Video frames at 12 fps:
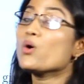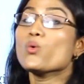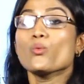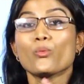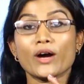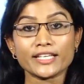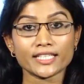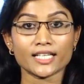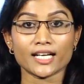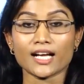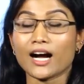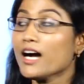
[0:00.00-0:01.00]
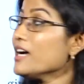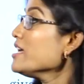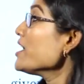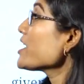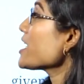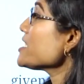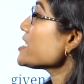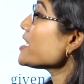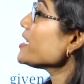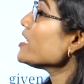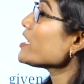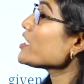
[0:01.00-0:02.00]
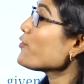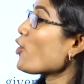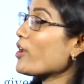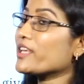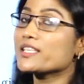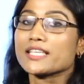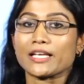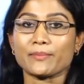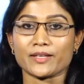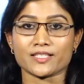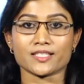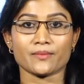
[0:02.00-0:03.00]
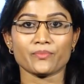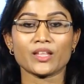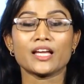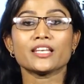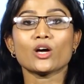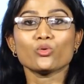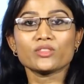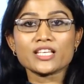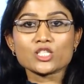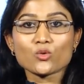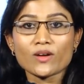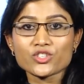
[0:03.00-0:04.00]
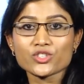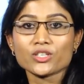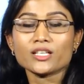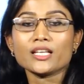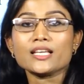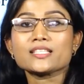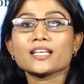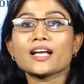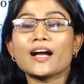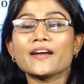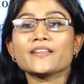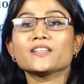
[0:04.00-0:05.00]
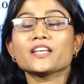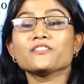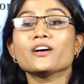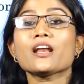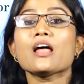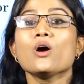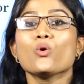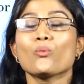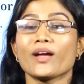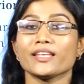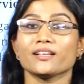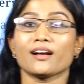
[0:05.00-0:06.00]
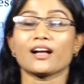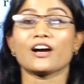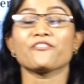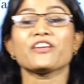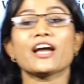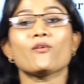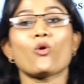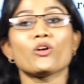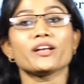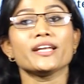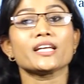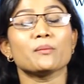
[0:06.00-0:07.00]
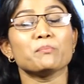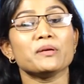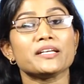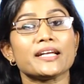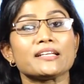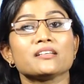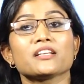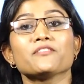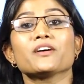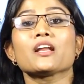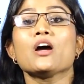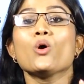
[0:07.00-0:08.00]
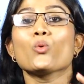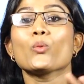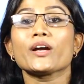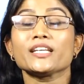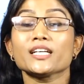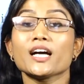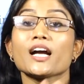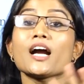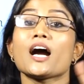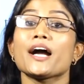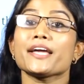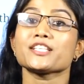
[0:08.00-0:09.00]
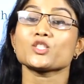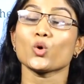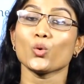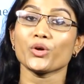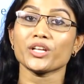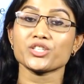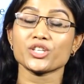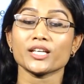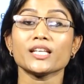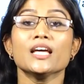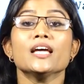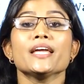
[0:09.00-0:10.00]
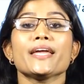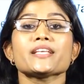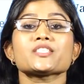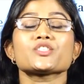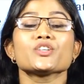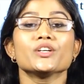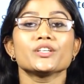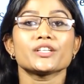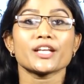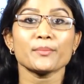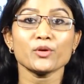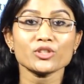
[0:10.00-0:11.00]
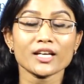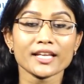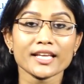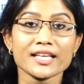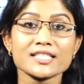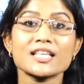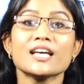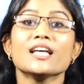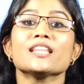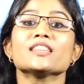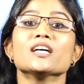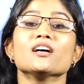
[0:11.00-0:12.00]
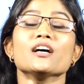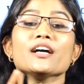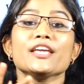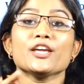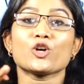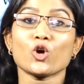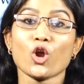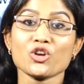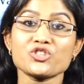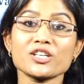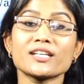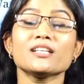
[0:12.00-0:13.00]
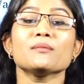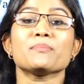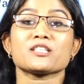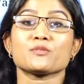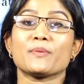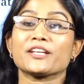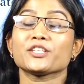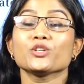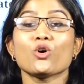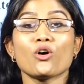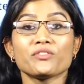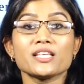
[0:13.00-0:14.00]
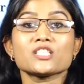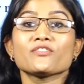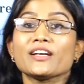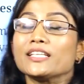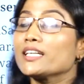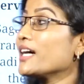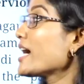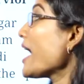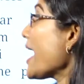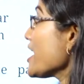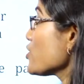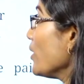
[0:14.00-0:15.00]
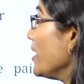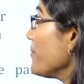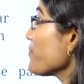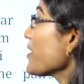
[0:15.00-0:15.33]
Vainaganga, consider the following statements. Now this question is regarding the river Vainaganga. We have already completed the river Vainaganga, its origin, its tributaries, the ecological perspective of this Vainaganga as well.